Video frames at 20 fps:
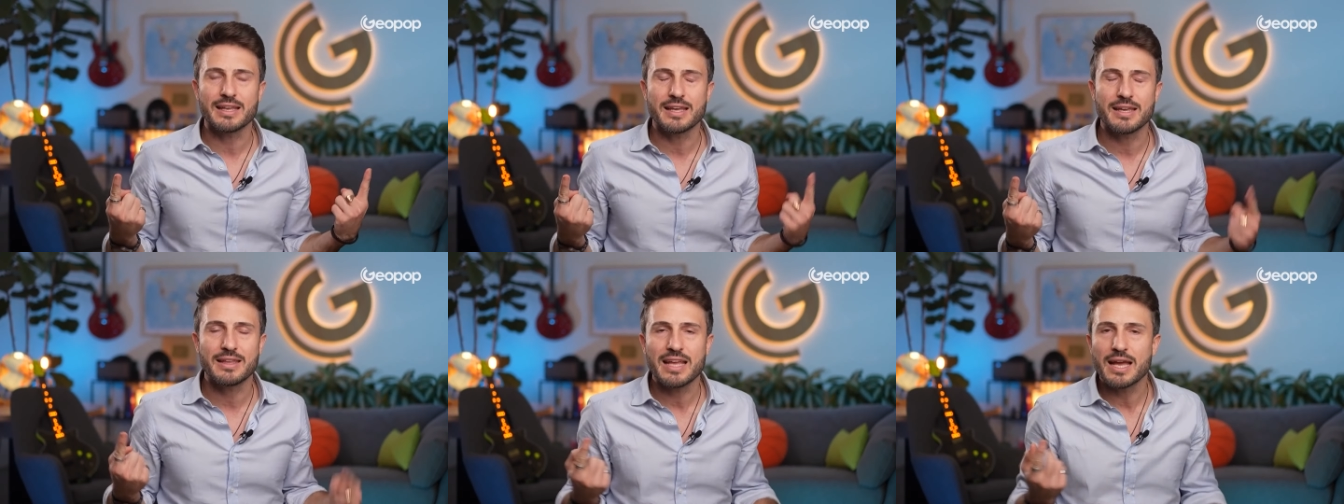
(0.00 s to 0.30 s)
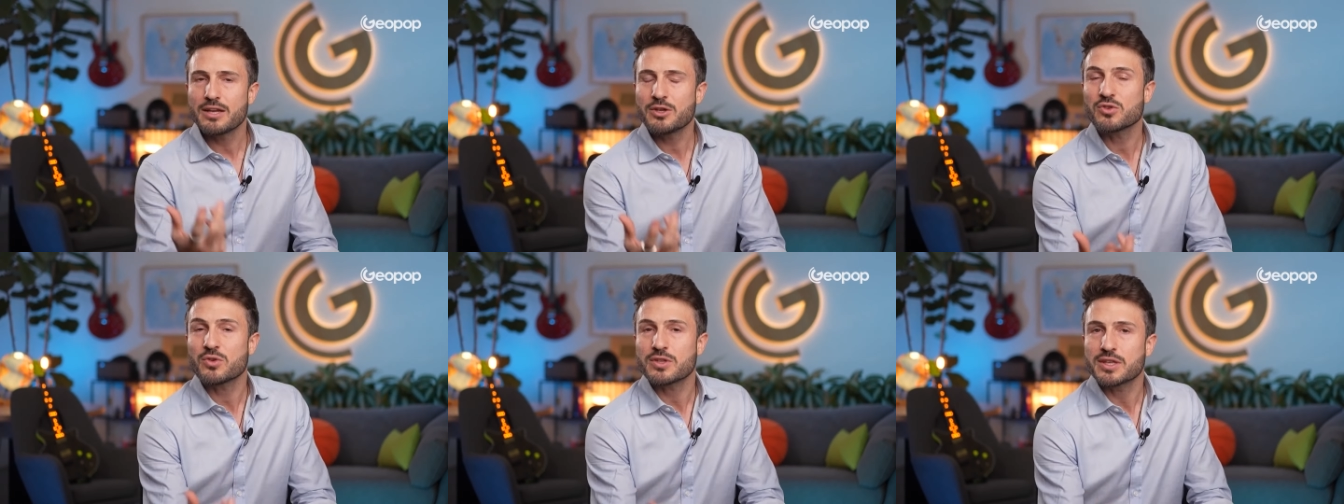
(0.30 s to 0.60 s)
he is
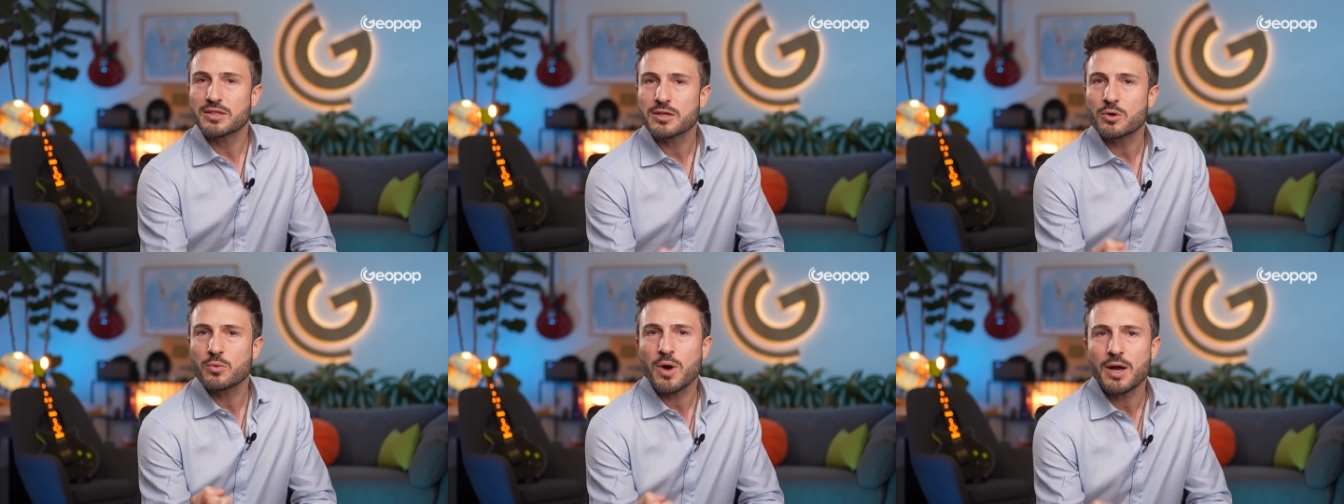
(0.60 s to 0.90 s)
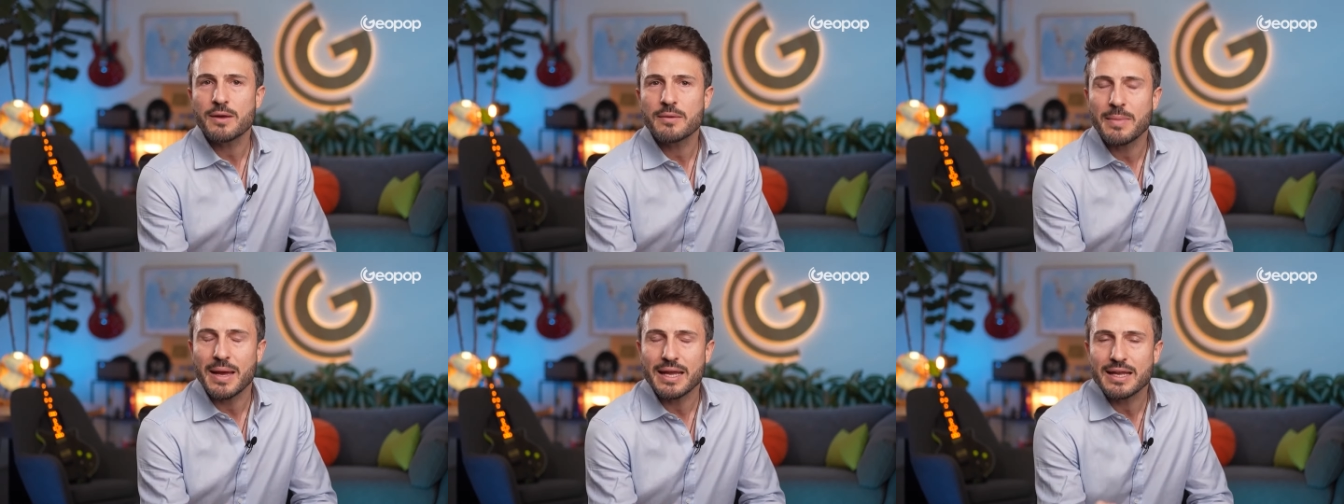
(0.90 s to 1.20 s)
actually the
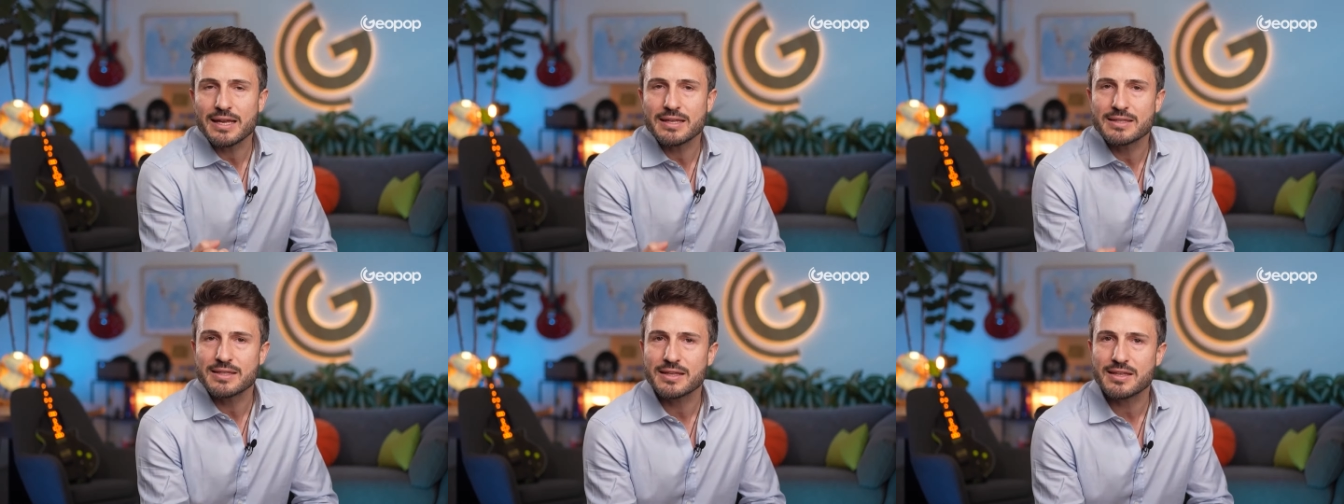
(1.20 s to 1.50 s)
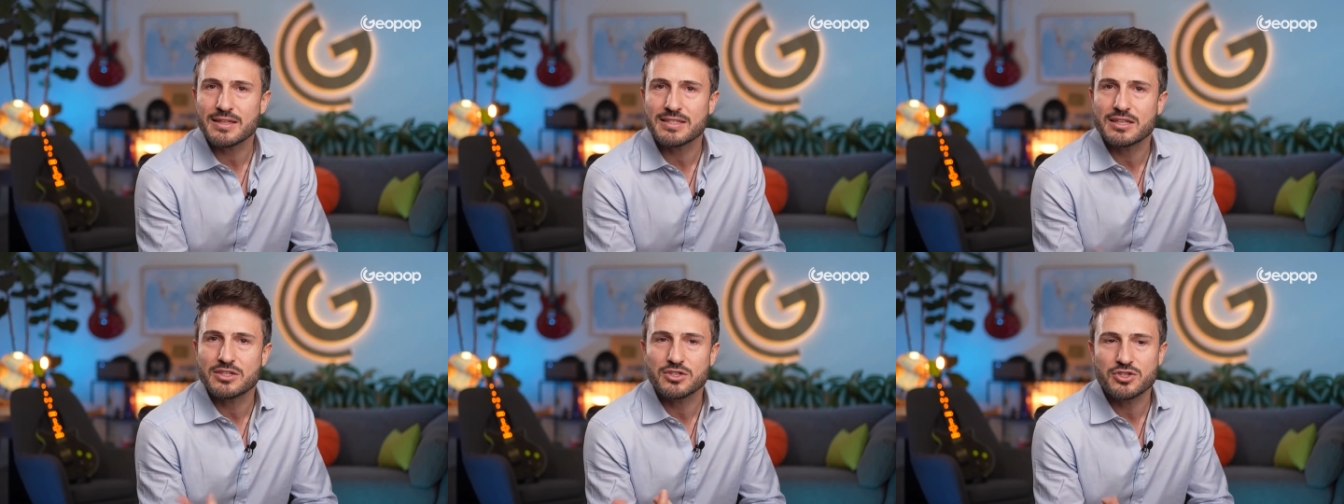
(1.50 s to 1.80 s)
one making the
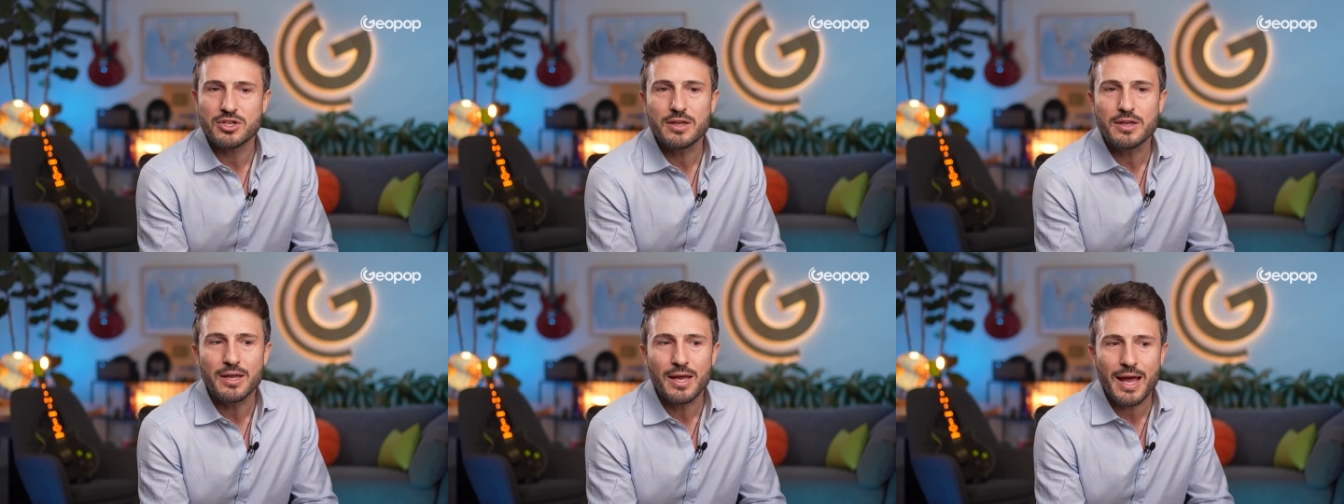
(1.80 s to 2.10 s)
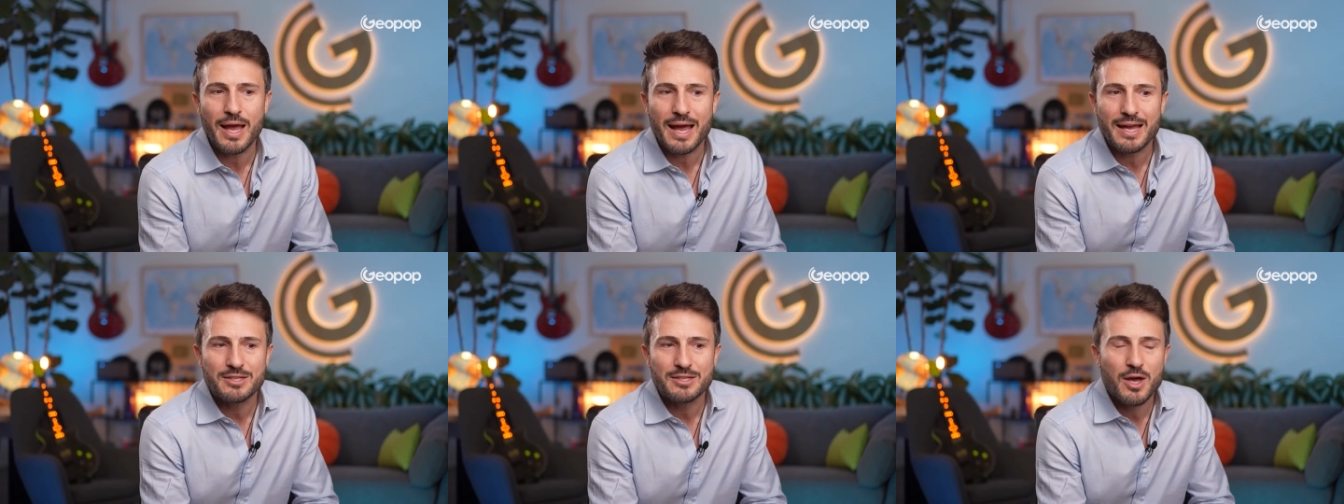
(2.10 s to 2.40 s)
decision
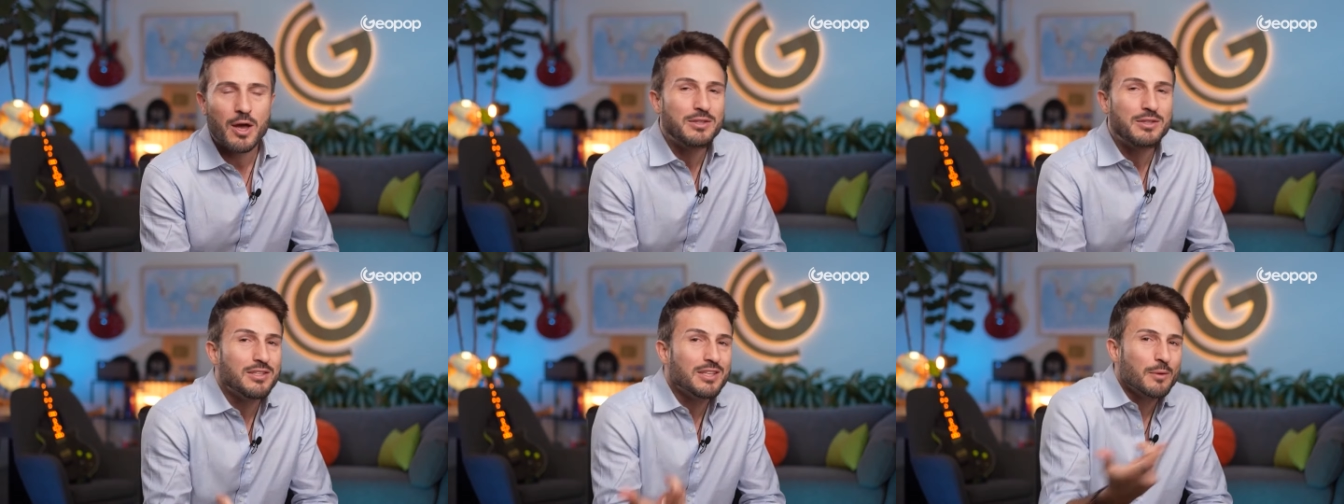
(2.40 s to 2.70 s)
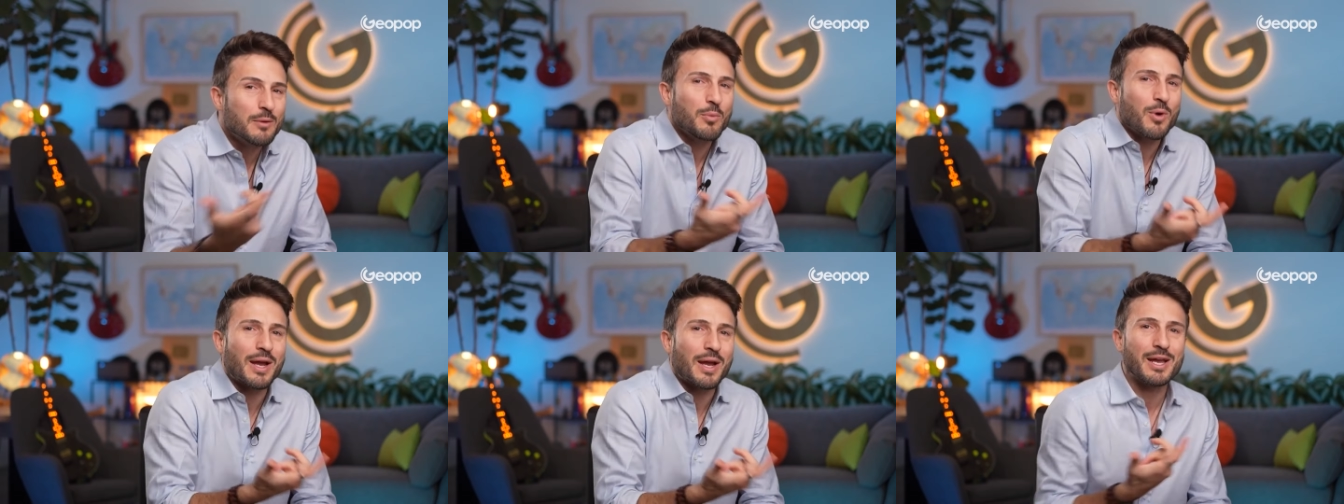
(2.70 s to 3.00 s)
and not someone